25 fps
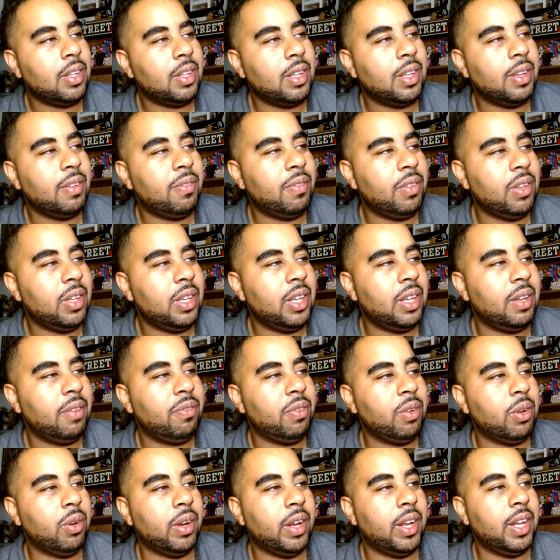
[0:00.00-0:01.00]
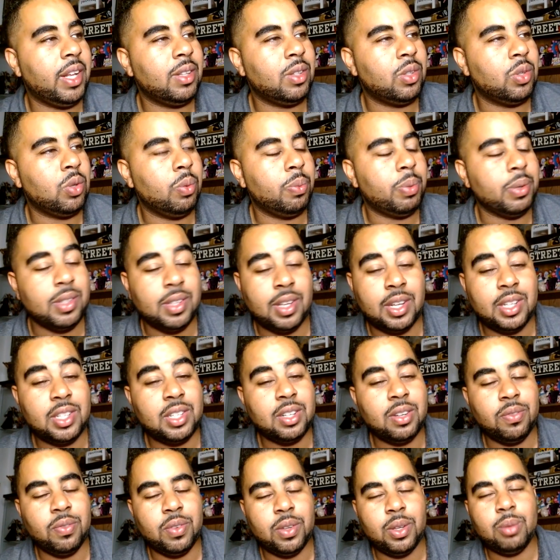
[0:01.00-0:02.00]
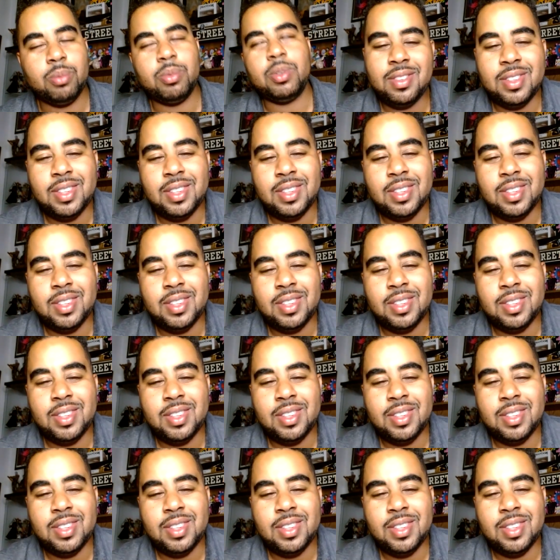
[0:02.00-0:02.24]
if you're into possession films.